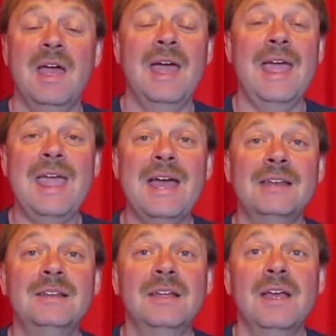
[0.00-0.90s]

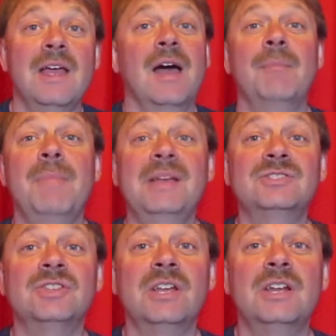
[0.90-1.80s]
And
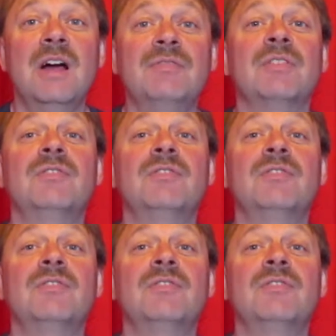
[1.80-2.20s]
amazingly enough,